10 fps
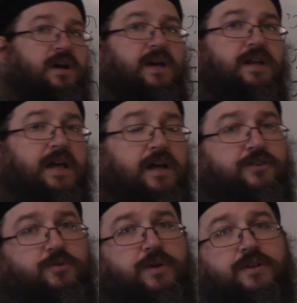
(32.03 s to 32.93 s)
and
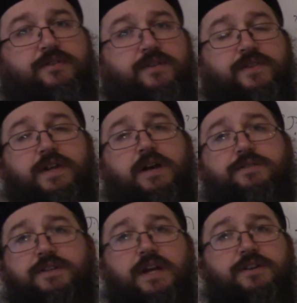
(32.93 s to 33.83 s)
as well as even
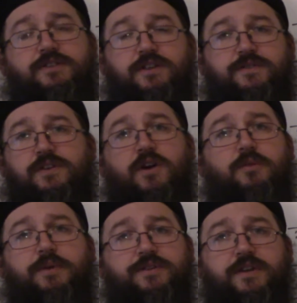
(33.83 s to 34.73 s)
nouns and adjectives, they're all
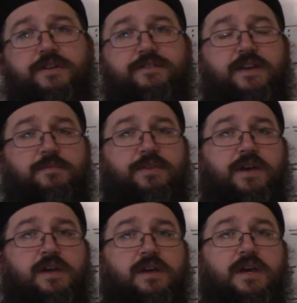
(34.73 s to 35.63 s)
built on the same
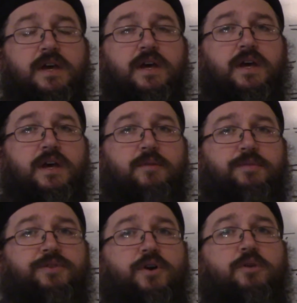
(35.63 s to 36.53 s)
thing.
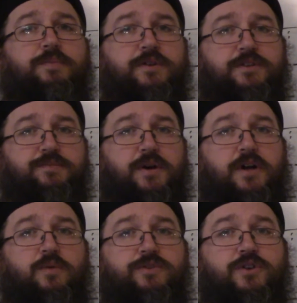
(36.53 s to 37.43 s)
But they're all built
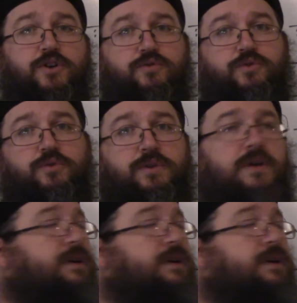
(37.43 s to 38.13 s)
upon what's called a root.